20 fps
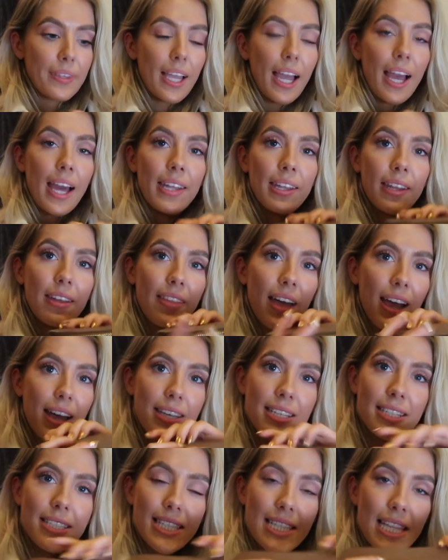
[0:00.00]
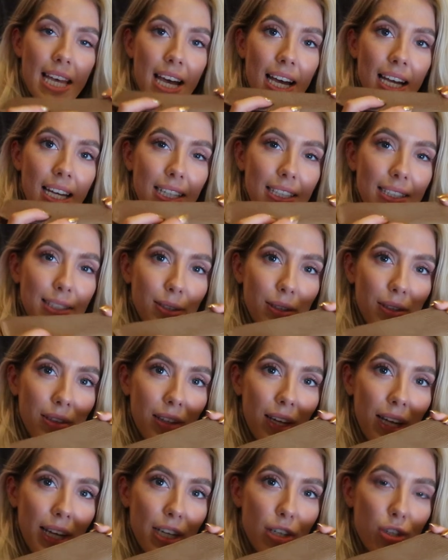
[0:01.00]
and that is their little
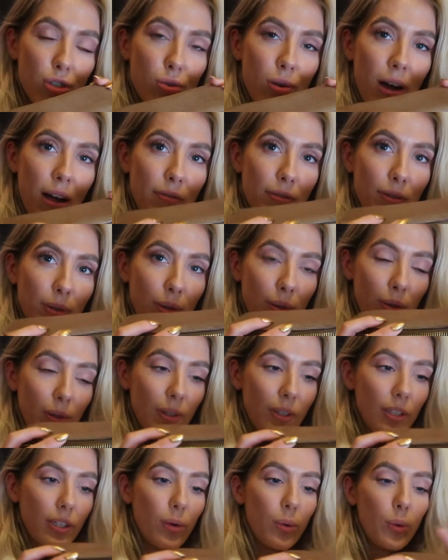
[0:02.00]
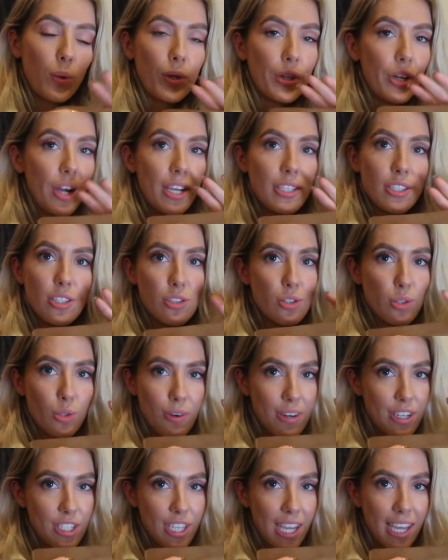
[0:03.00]
like travel organizer
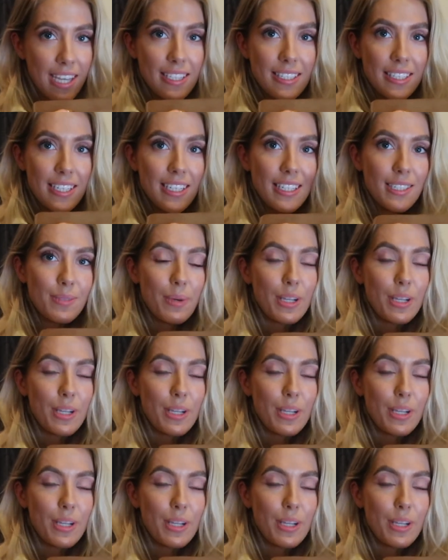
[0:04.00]
storage cases,